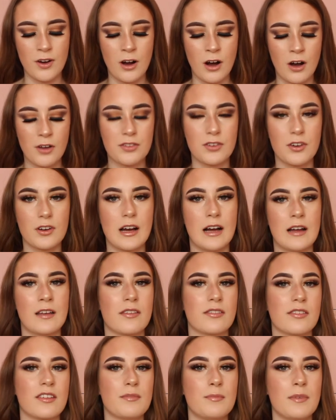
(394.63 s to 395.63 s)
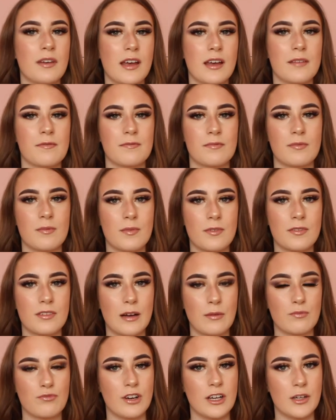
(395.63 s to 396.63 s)
also guys, this may
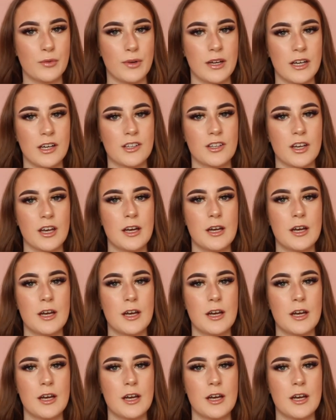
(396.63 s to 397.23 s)
sound really weird,